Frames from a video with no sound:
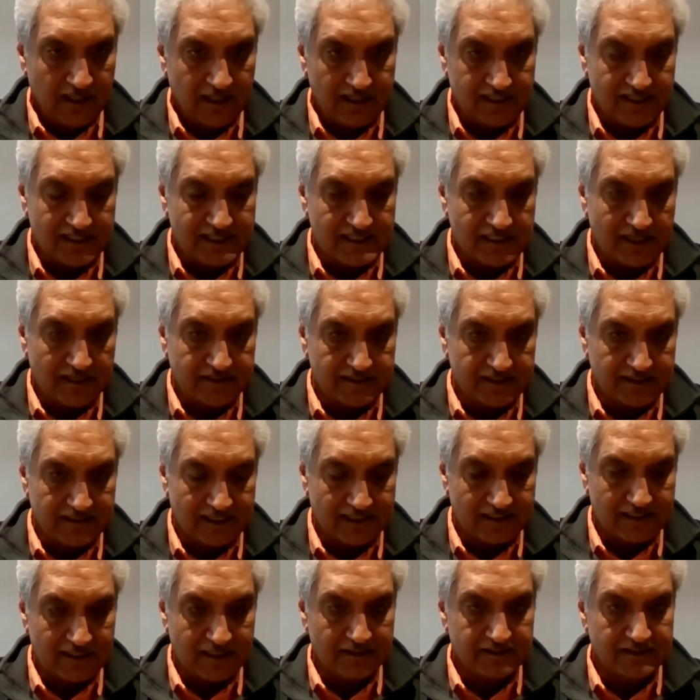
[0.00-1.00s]
in East London
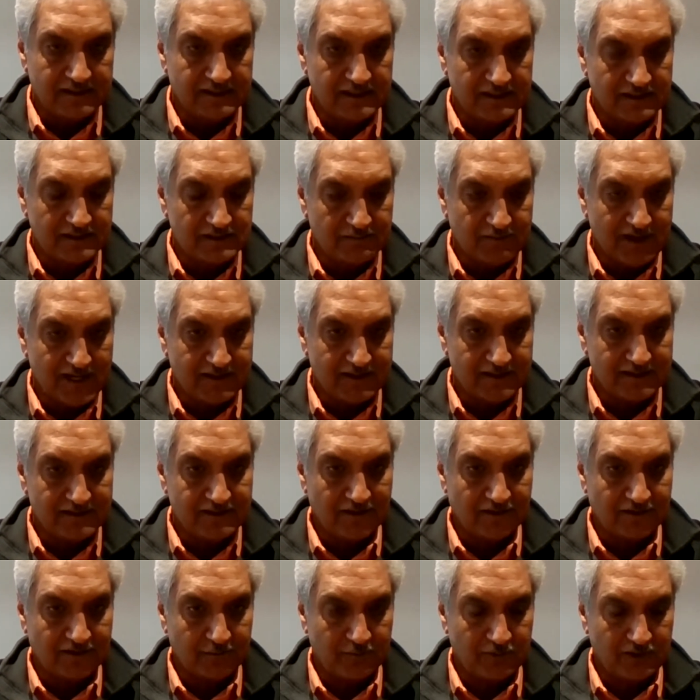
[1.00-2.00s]
at London Independent
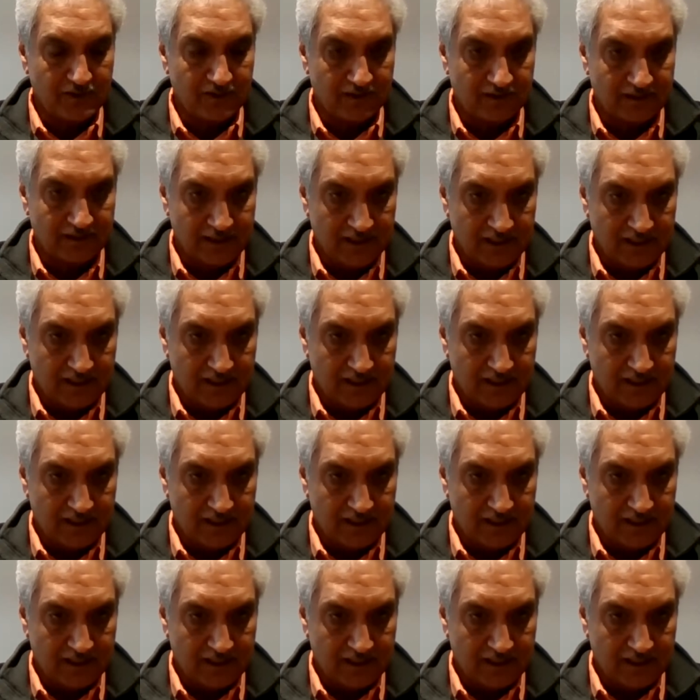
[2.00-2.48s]
Hospital.